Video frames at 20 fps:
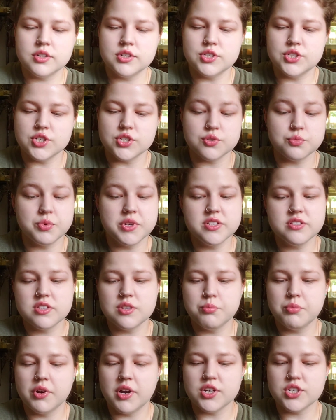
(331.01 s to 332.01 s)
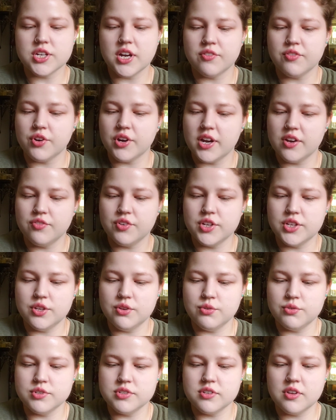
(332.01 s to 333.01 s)
Just rinse the brush after every
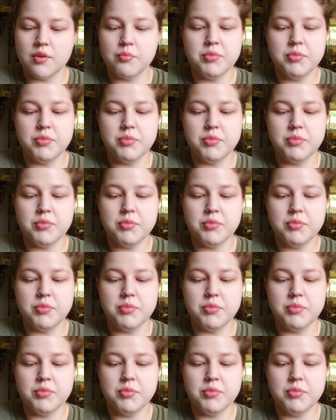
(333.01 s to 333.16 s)
use.